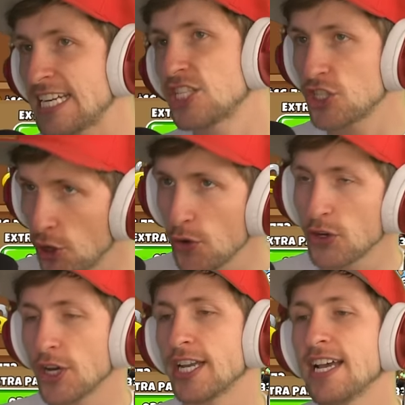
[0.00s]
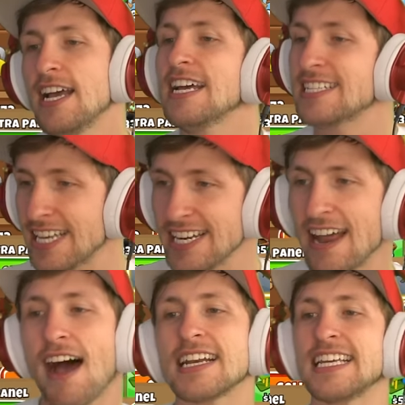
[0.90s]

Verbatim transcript: It's too good to not